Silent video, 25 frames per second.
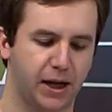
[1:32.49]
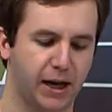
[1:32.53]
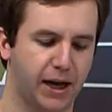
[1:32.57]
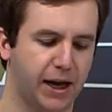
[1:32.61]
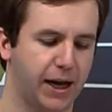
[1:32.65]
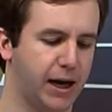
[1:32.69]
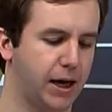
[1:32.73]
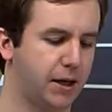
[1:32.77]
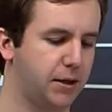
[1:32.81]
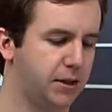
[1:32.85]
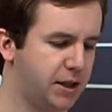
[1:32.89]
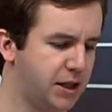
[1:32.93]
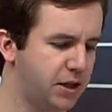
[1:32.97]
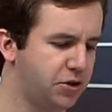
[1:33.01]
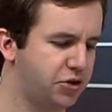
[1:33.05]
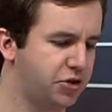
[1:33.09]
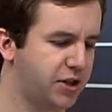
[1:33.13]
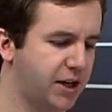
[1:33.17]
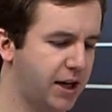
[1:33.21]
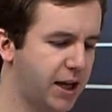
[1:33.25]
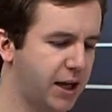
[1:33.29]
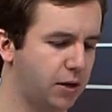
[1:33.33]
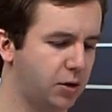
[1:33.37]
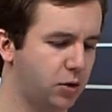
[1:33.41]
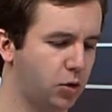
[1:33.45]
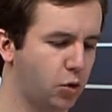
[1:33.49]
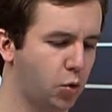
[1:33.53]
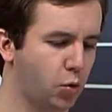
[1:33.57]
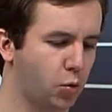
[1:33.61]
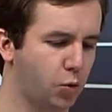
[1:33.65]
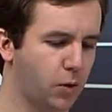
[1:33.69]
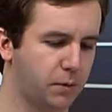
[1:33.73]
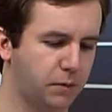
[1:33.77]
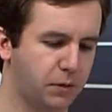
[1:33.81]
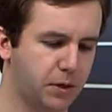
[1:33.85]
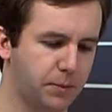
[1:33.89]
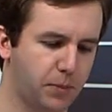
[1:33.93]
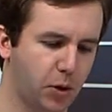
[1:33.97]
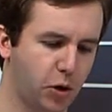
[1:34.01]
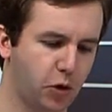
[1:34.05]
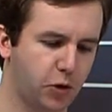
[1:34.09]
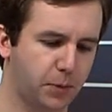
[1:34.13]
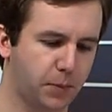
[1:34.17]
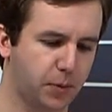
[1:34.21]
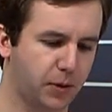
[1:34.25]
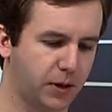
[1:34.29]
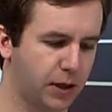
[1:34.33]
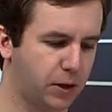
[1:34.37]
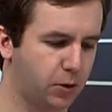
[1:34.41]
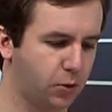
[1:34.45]
And he said, "When we
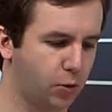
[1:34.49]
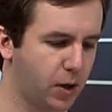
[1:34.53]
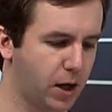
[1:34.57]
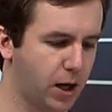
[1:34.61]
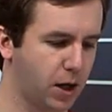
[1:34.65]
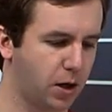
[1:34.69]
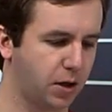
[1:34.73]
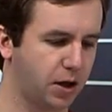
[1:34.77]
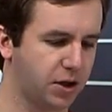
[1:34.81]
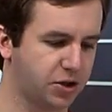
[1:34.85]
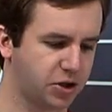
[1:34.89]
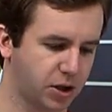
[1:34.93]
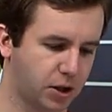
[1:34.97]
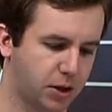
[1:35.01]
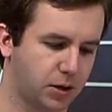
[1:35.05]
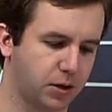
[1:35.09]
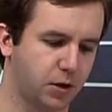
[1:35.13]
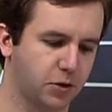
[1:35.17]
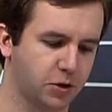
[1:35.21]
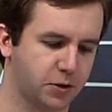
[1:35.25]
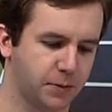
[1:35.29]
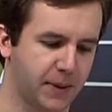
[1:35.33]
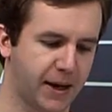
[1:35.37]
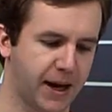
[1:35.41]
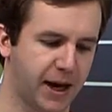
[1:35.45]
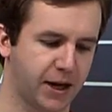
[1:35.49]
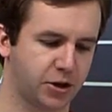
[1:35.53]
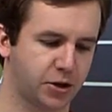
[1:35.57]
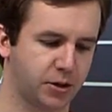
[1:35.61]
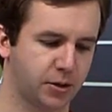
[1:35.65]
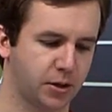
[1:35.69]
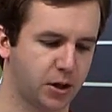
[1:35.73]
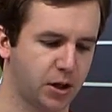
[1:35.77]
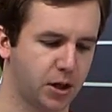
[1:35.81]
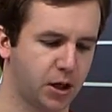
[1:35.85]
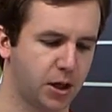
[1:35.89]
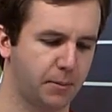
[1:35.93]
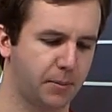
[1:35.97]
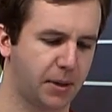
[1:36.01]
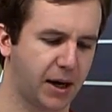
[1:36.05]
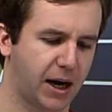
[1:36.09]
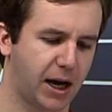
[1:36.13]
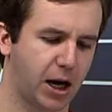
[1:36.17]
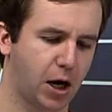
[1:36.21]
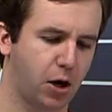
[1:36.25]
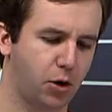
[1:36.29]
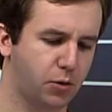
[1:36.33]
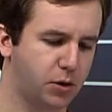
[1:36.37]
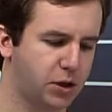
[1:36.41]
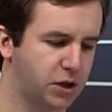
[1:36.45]
both play well, it's a close match, but
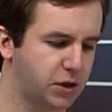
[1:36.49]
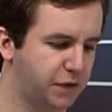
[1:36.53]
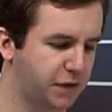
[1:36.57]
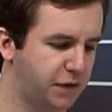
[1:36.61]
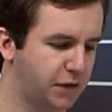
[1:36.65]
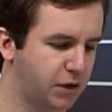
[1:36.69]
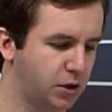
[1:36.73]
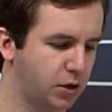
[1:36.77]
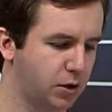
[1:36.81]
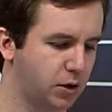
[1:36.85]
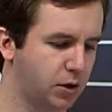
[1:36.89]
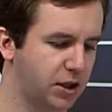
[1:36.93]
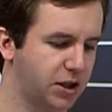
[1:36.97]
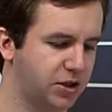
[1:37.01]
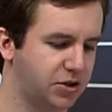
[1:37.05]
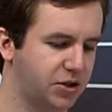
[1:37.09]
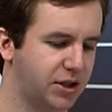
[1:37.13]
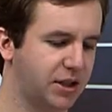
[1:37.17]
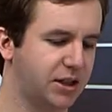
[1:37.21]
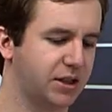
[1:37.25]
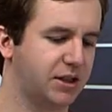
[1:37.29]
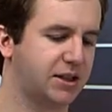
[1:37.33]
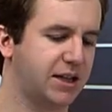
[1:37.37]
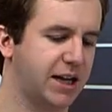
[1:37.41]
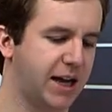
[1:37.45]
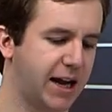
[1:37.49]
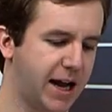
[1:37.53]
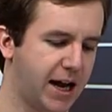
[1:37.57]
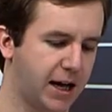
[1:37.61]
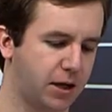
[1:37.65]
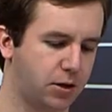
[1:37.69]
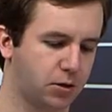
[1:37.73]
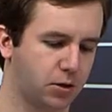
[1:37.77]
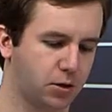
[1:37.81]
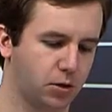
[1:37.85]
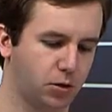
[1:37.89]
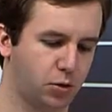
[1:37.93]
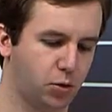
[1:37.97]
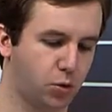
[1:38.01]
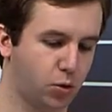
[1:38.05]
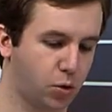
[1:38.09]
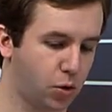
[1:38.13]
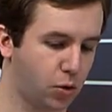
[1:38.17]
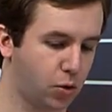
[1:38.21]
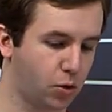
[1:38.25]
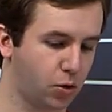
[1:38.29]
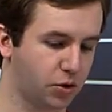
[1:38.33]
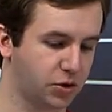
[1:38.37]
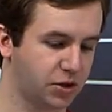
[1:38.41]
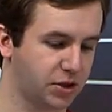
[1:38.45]
I always feel it's the attacker who
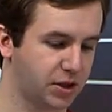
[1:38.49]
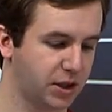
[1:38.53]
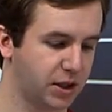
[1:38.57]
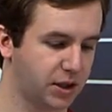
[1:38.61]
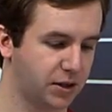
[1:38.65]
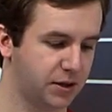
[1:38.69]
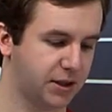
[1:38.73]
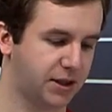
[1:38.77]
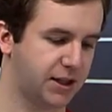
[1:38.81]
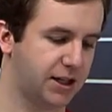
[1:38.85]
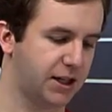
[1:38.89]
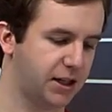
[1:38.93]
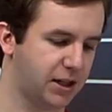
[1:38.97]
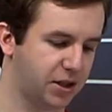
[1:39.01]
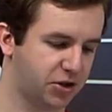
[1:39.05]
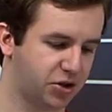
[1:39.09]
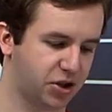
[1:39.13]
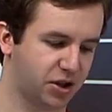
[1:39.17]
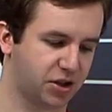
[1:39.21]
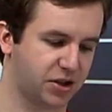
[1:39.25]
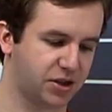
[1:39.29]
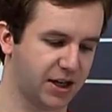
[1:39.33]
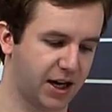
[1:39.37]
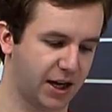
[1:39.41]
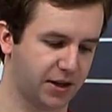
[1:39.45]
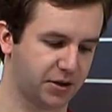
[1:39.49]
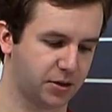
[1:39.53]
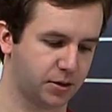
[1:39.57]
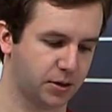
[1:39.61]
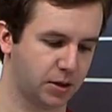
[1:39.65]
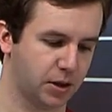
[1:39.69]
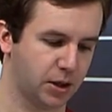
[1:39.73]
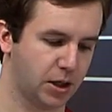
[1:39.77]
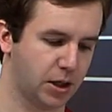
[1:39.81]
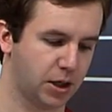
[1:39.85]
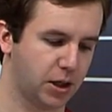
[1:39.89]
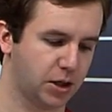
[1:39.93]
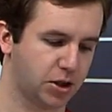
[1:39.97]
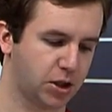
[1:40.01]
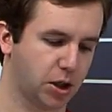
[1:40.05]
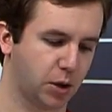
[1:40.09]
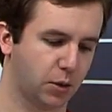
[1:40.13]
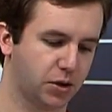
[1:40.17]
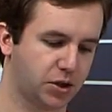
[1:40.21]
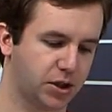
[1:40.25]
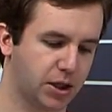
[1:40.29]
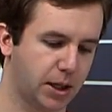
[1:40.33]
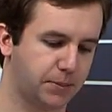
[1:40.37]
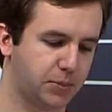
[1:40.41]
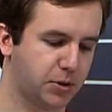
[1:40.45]
holds the key to success.
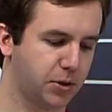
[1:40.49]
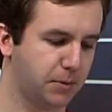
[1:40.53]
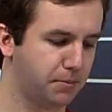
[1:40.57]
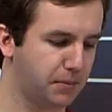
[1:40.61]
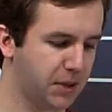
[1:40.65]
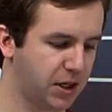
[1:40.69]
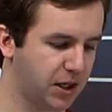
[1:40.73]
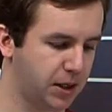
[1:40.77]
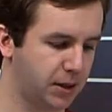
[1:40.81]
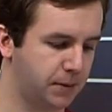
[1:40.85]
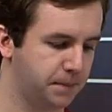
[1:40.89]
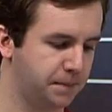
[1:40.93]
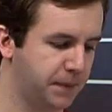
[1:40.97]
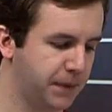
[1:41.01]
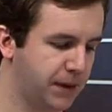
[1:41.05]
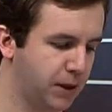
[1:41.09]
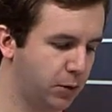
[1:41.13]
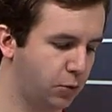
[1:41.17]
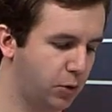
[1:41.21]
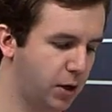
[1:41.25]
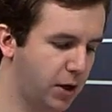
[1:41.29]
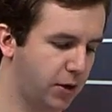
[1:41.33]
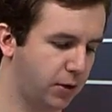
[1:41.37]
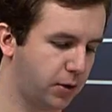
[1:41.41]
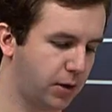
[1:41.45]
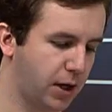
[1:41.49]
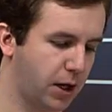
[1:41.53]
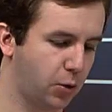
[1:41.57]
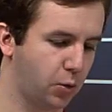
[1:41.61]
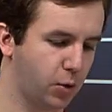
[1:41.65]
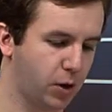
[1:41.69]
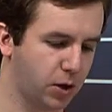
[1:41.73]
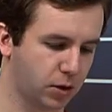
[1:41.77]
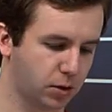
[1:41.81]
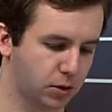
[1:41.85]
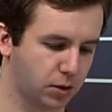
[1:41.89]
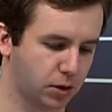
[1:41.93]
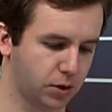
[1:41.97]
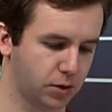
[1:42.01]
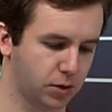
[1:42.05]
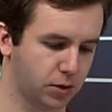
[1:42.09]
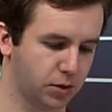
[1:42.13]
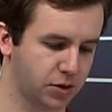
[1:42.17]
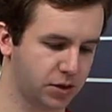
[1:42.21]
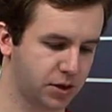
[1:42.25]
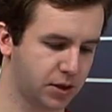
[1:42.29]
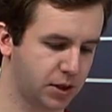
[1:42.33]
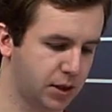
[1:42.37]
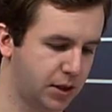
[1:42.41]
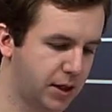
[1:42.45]
So it's up to me whether I win or
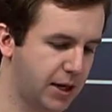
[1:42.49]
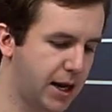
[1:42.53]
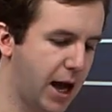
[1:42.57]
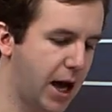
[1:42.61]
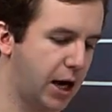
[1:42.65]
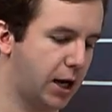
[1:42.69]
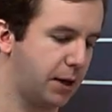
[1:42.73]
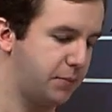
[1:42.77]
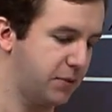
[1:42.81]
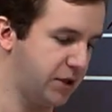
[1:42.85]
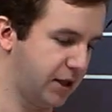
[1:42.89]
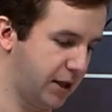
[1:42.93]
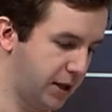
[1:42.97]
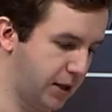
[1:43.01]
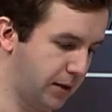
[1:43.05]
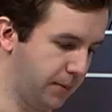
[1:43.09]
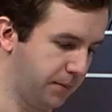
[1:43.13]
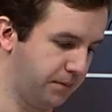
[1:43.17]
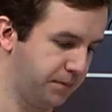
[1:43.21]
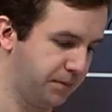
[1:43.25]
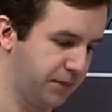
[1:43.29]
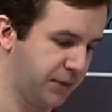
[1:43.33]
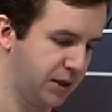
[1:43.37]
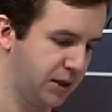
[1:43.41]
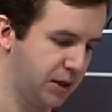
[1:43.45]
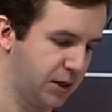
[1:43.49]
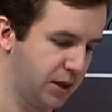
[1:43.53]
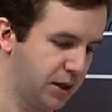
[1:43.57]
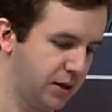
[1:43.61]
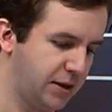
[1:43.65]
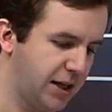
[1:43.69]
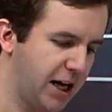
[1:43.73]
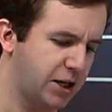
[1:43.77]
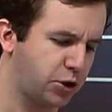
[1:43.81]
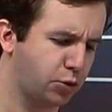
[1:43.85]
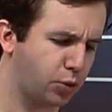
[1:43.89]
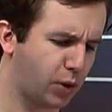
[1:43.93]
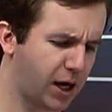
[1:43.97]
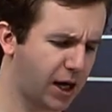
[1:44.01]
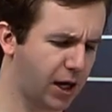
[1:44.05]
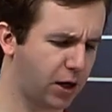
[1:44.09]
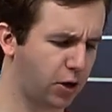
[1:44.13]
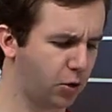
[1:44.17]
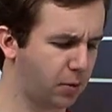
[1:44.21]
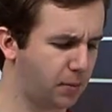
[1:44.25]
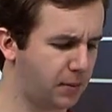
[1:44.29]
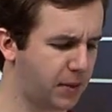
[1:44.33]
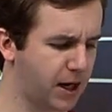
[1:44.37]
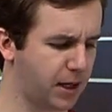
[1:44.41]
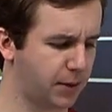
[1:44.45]
lose, not up to him. That's why I
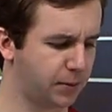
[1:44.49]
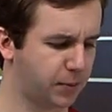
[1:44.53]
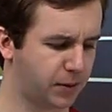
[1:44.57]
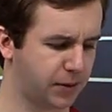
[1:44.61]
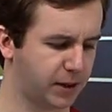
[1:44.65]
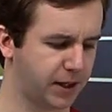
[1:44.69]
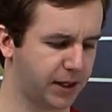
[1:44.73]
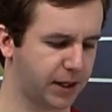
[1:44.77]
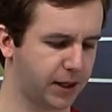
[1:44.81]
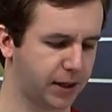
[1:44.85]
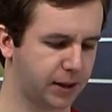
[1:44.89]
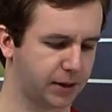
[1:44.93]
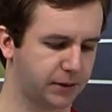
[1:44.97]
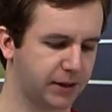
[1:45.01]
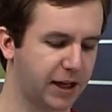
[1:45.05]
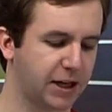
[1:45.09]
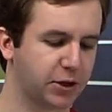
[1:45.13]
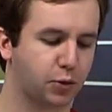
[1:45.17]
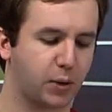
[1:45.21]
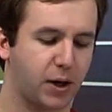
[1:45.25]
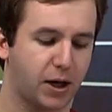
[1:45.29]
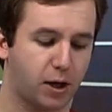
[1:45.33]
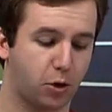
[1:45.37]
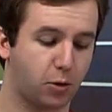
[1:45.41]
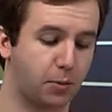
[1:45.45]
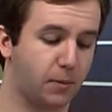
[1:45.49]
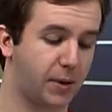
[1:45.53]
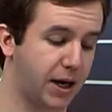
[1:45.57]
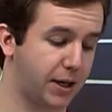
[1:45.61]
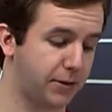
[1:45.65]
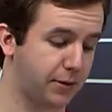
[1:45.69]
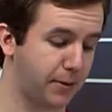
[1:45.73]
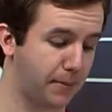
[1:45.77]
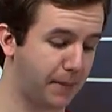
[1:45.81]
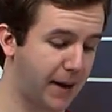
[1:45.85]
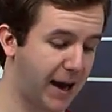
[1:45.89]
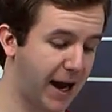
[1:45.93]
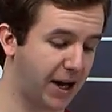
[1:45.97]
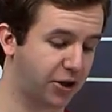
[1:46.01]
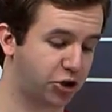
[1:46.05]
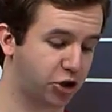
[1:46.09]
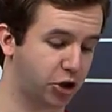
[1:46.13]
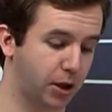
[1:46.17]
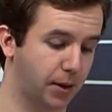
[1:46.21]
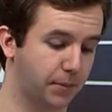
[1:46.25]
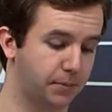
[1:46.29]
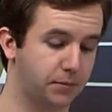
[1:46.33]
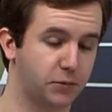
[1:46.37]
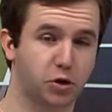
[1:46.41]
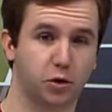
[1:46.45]
don't mind playing, that's why I don't mind the
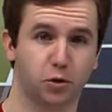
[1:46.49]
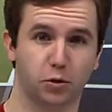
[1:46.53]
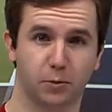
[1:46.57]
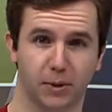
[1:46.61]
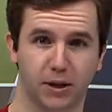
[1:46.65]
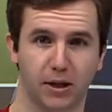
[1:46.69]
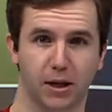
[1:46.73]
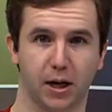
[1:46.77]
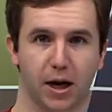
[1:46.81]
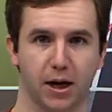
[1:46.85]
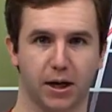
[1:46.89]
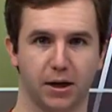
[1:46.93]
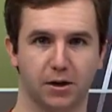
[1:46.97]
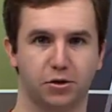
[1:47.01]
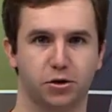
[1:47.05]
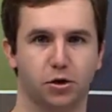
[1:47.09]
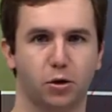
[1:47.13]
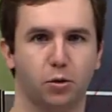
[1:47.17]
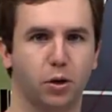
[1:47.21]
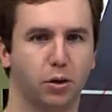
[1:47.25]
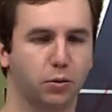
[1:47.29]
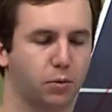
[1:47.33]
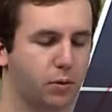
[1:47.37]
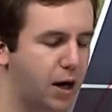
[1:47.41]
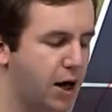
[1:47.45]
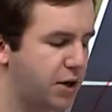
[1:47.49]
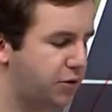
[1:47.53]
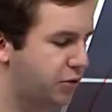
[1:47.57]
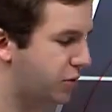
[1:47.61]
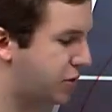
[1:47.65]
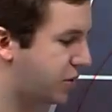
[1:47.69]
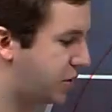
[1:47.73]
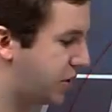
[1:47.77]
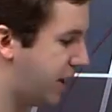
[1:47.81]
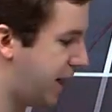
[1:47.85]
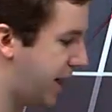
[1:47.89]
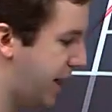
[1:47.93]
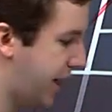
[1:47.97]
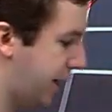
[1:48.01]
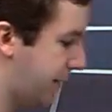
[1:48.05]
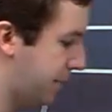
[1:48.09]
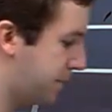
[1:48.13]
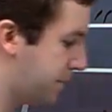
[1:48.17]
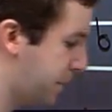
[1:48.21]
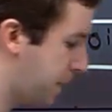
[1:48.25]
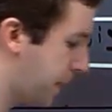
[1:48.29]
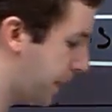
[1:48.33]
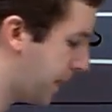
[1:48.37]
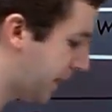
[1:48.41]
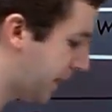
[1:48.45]
matchup, to be honest." So what Roger's saying